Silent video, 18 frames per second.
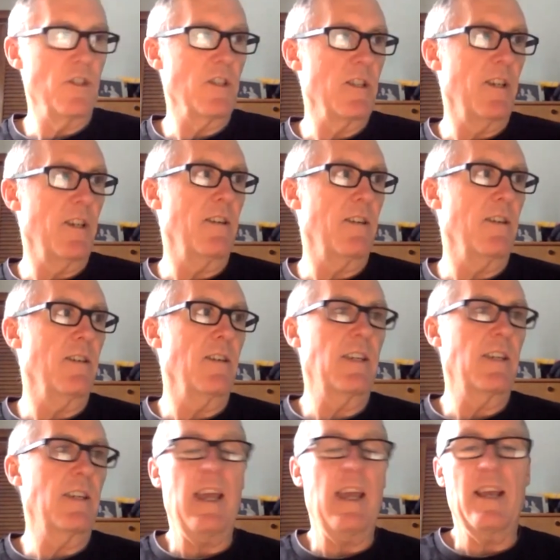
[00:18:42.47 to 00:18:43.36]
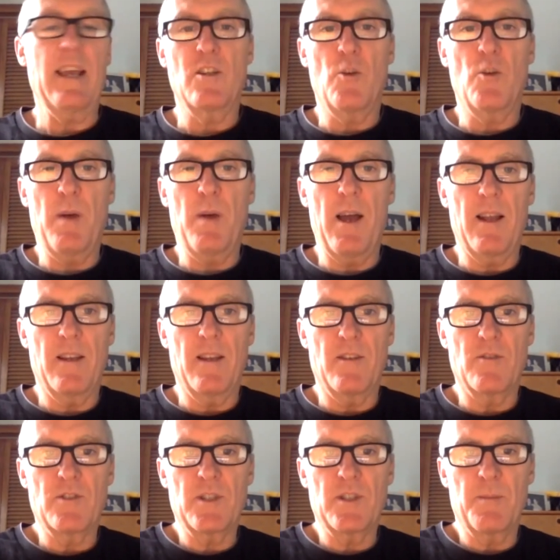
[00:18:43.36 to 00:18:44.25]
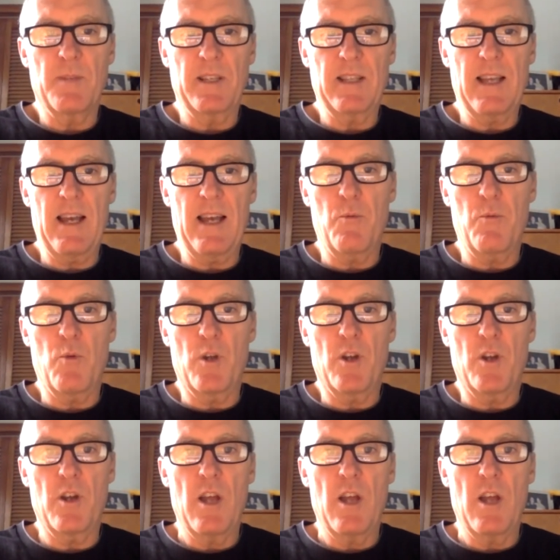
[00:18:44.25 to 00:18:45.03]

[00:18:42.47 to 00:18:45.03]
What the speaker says: like Cantaloupe Island or something like that, where